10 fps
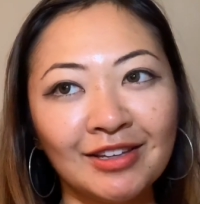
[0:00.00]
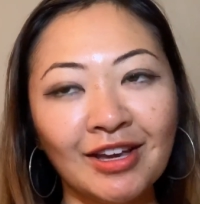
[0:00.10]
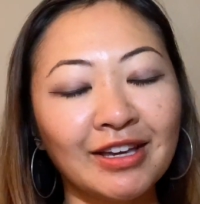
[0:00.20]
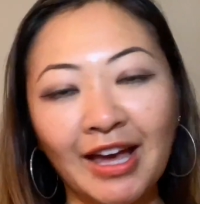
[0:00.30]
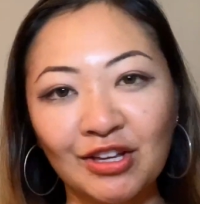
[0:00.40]

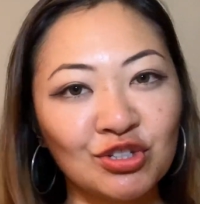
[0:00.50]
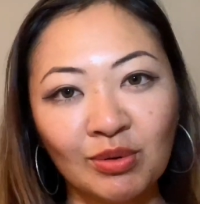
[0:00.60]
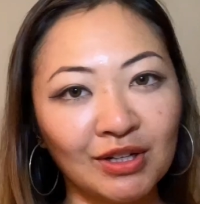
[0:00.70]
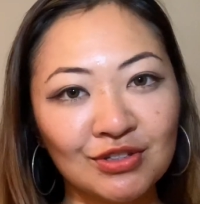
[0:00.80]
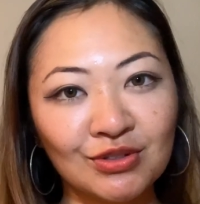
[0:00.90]
a
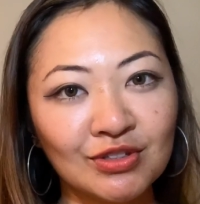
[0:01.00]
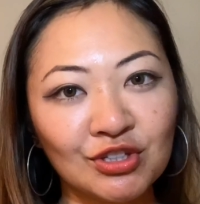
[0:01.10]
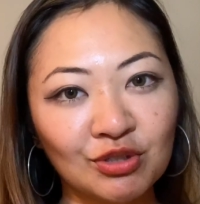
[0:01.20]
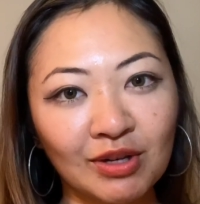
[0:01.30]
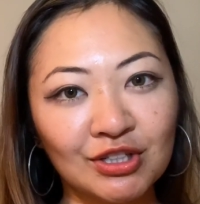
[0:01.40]
catch-22
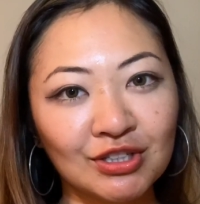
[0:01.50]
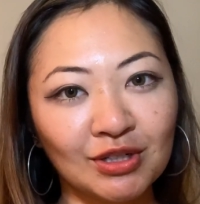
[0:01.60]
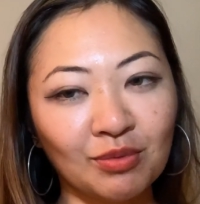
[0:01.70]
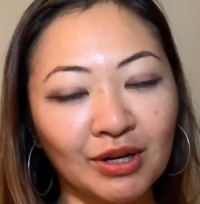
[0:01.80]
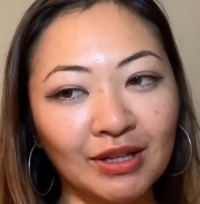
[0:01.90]

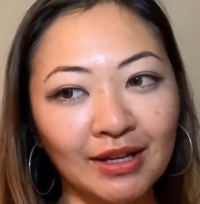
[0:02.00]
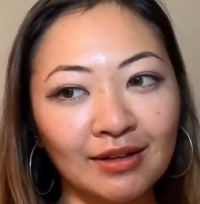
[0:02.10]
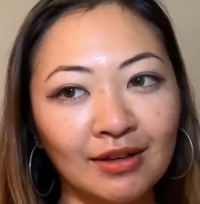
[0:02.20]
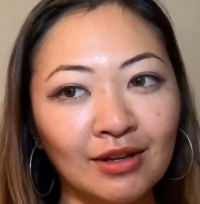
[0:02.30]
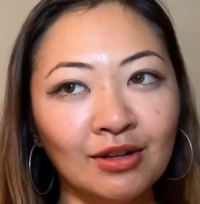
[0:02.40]
situation where
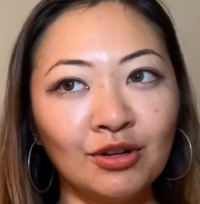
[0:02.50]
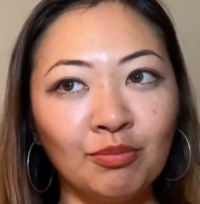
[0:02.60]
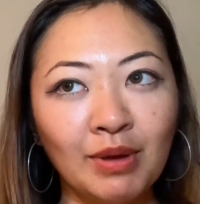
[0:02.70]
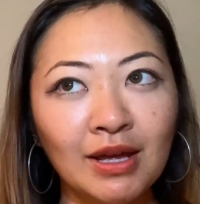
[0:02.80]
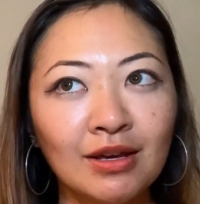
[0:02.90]
like no
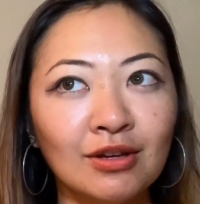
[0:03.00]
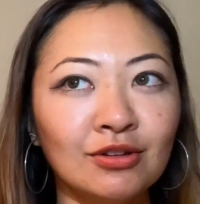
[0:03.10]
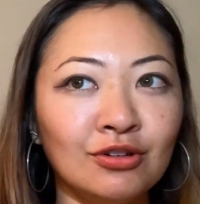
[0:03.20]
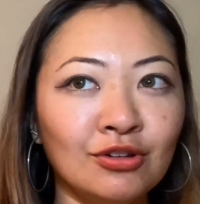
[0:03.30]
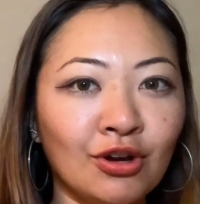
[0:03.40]
bank,
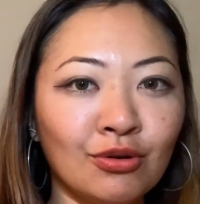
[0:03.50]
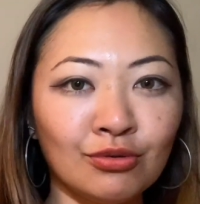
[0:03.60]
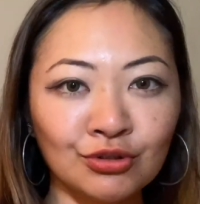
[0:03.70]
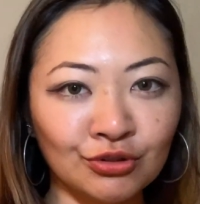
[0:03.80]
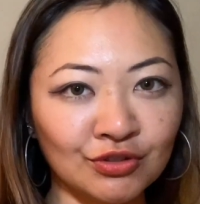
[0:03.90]
no
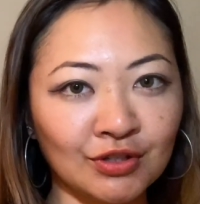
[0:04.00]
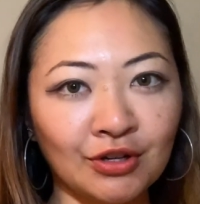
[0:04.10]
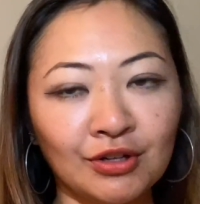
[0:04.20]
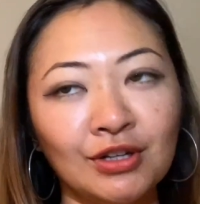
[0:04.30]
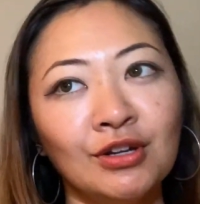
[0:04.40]
social
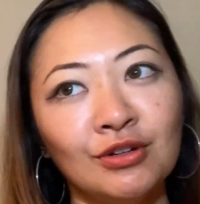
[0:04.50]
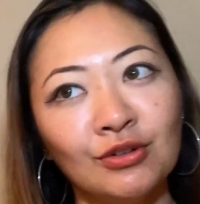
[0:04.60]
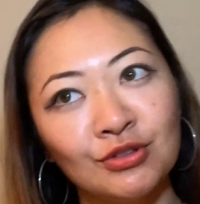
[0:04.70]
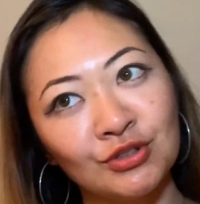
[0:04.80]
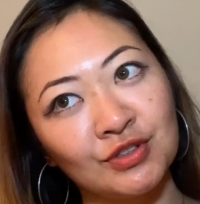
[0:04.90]
security, no
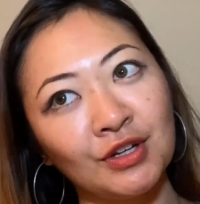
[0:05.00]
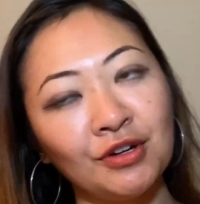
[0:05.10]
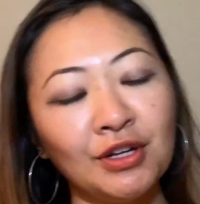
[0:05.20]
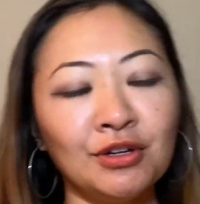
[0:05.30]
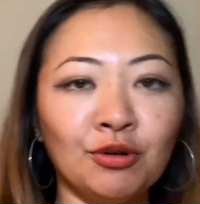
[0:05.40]
social
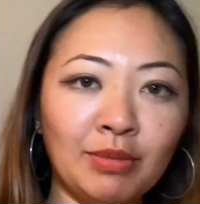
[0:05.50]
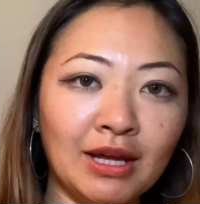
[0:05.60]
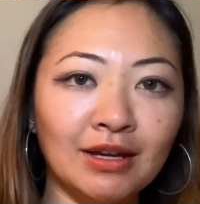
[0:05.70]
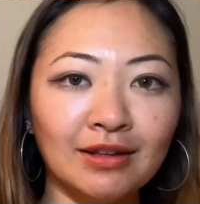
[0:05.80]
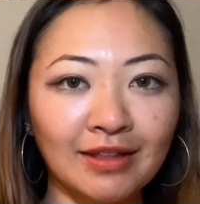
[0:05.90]
security, no
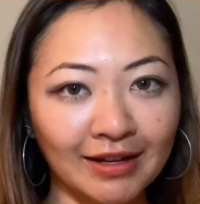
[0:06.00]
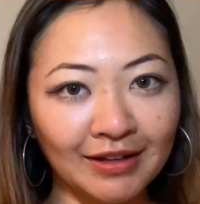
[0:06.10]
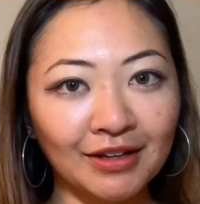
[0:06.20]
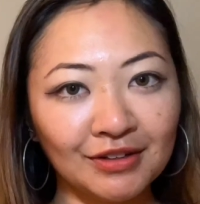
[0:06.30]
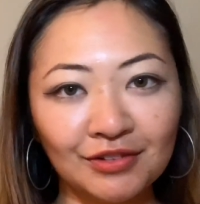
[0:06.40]
bank, that
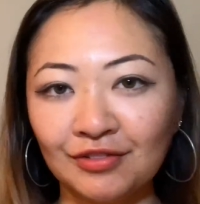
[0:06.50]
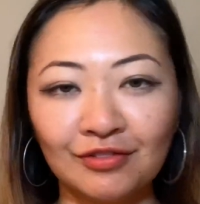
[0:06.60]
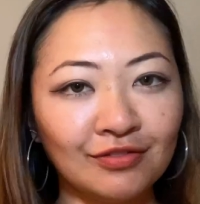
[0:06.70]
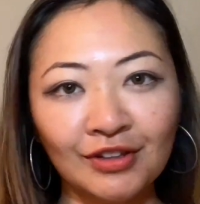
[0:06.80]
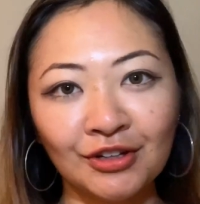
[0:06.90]
kind of,
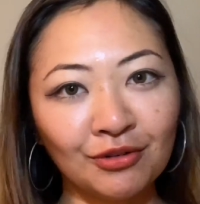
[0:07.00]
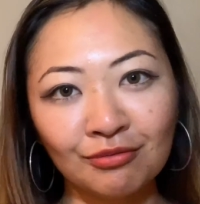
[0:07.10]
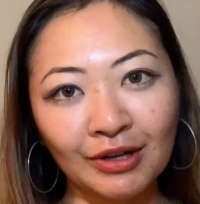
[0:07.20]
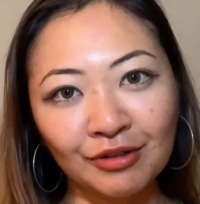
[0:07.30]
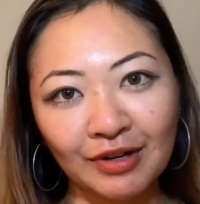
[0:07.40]
you know,
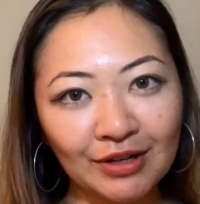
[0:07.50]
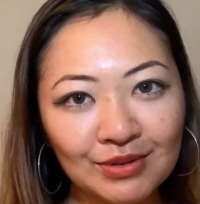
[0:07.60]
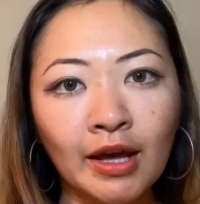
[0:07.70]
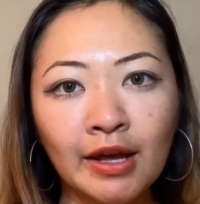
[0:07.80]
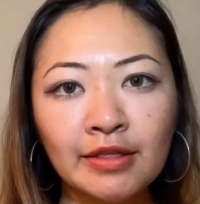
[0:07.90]
run around.
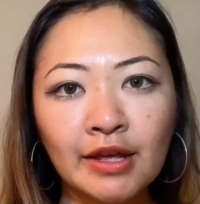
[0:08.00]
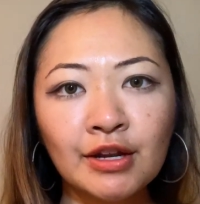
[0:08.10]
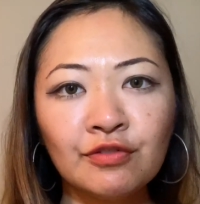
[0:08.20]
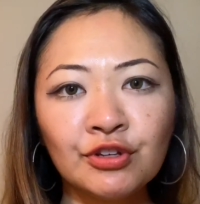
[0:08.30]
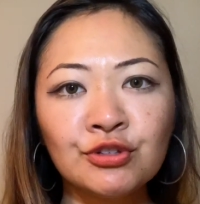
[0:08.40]
And then
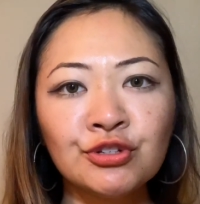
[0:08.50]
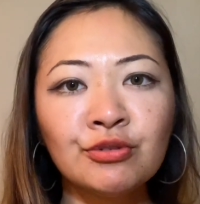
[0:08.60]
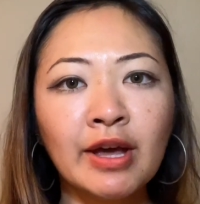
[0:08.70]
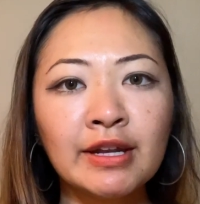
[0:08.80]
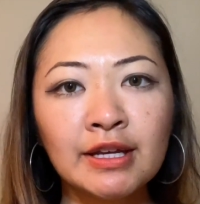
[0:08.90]
if you do
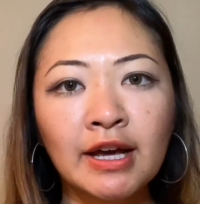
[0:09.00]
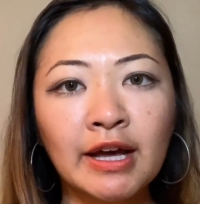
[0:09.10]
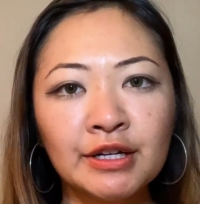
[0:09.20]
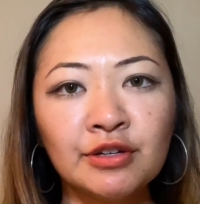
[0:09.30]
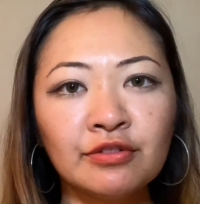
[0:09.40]
any
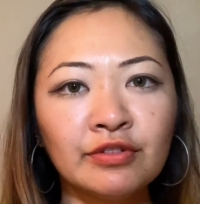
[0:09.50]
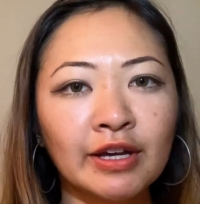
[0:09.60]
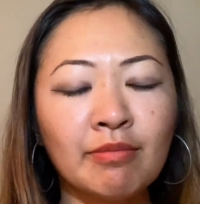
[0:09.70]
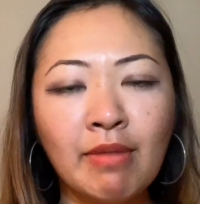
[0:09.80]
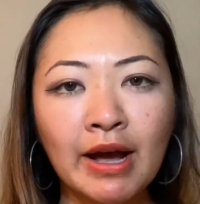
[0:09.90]
kind of
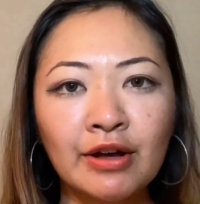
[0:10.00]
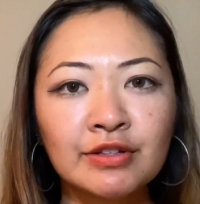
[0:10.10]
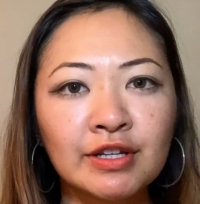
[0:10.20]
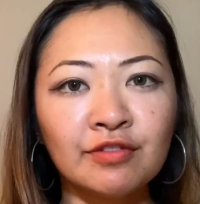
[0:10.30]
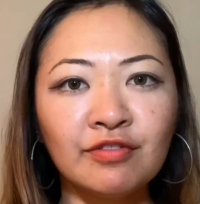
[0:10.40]
like mild
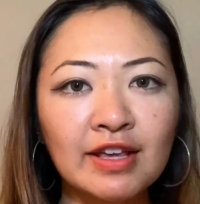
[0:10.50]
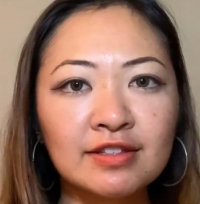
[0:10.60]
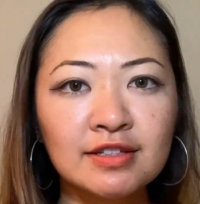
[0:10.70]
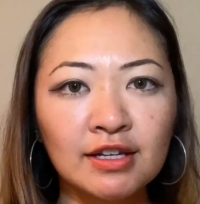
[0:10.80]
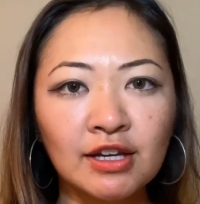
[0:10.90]

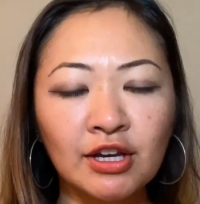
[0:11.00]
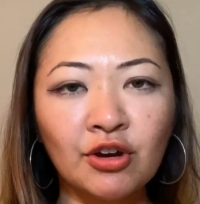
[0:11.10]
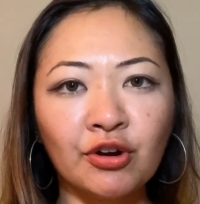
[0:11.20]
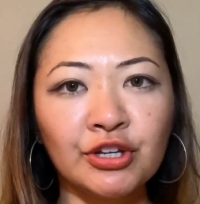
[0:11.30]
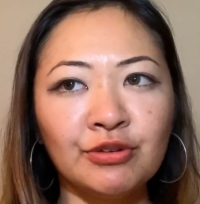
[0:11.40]
investing,
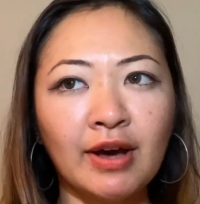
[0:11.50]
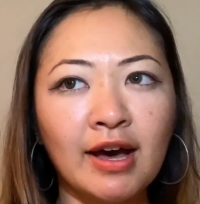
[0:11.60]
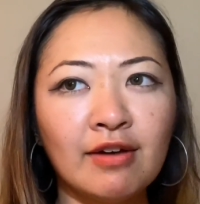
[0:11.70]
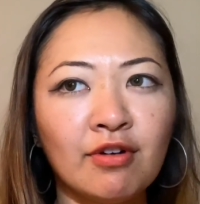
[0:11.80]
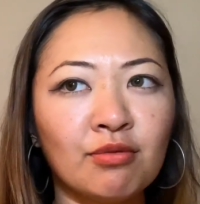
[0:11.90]
or you
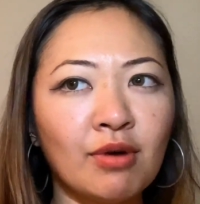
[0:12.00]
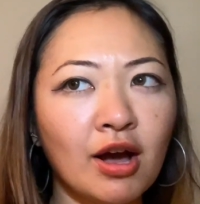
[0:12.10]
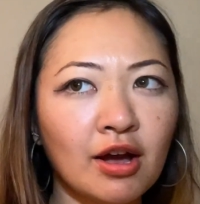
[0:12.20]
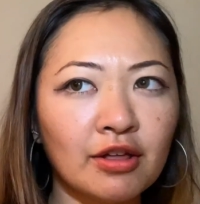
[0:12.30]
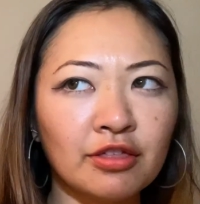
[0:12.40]
have a
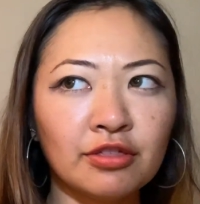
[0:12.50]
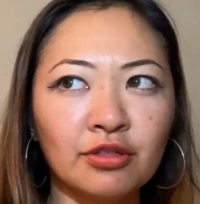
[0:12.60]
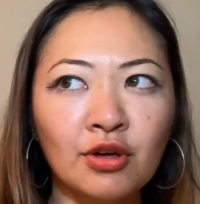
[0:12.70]
Roth